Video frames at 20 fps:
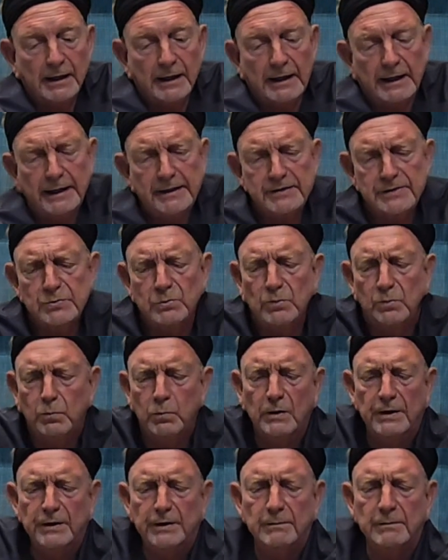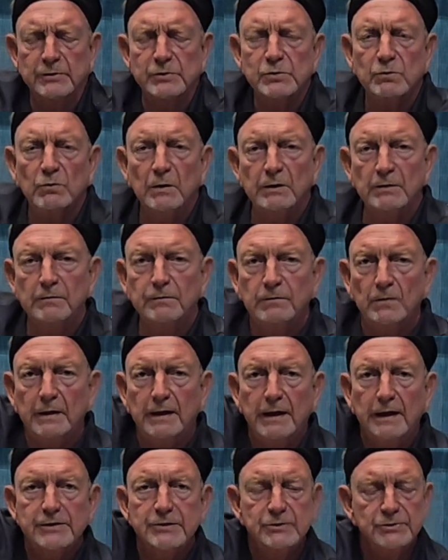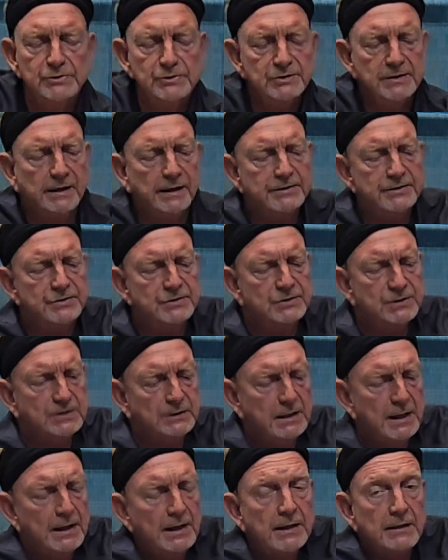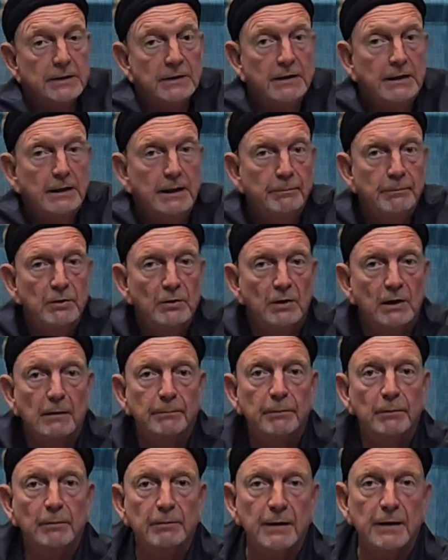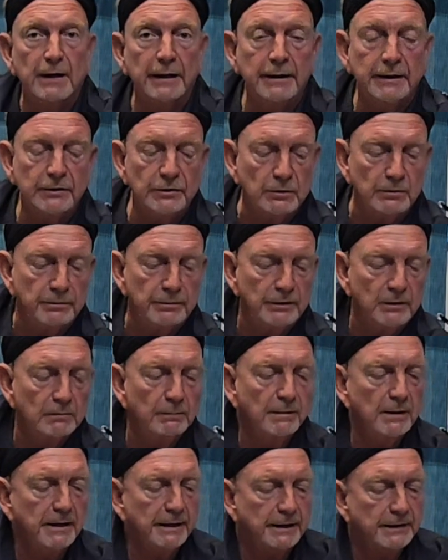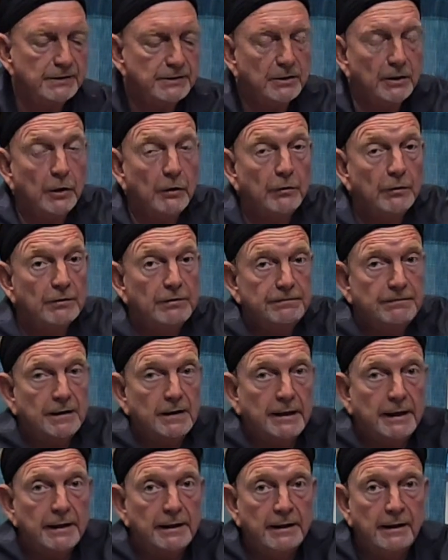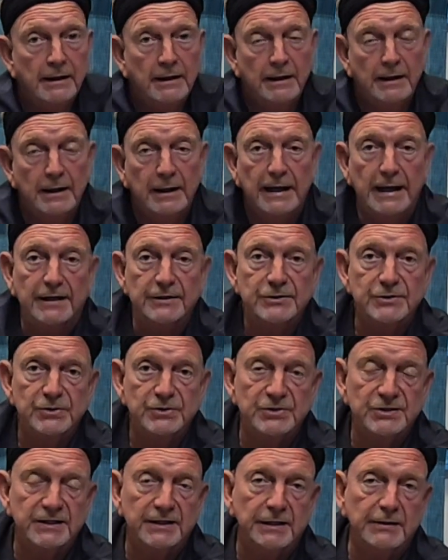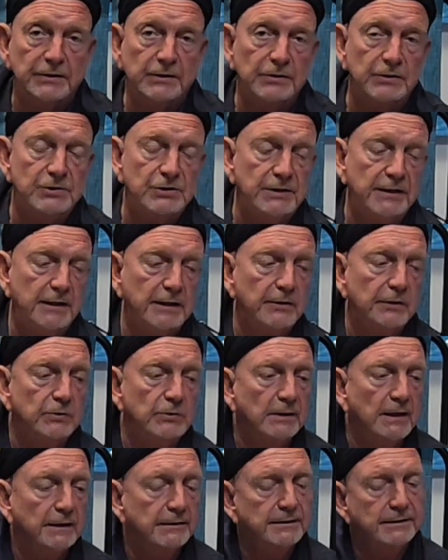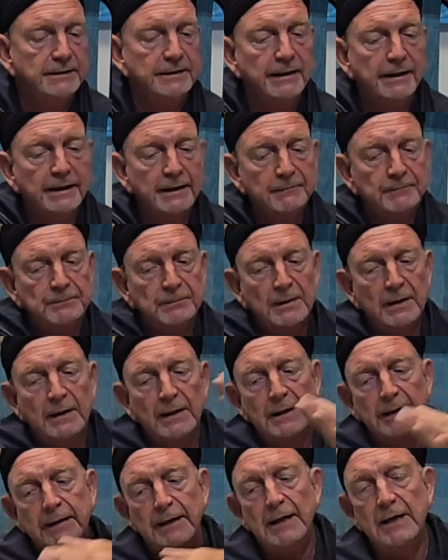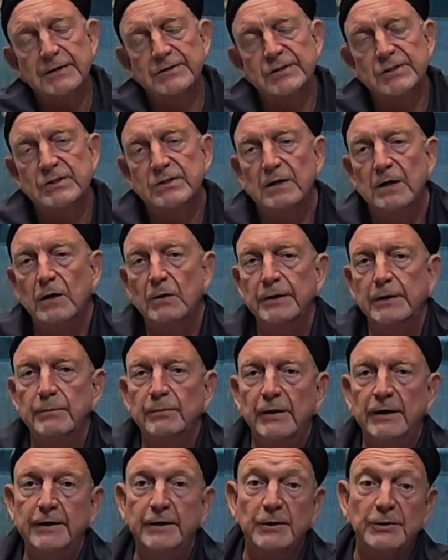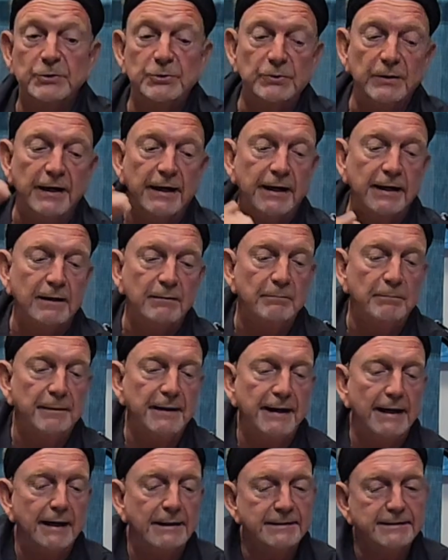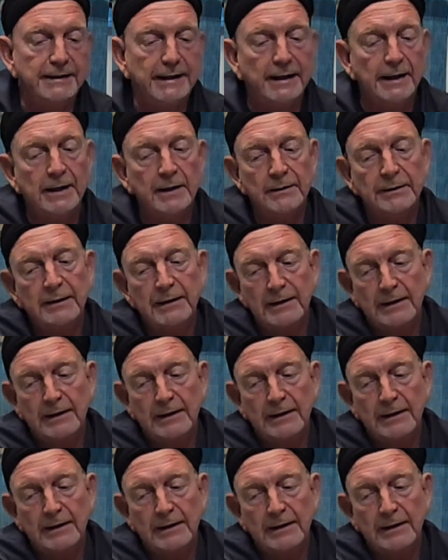And it's one of the most wonderful exercises to keep your upper body and your middle body tonified as you sit in your chair throughout the day. Now slowly bring your dragon back down.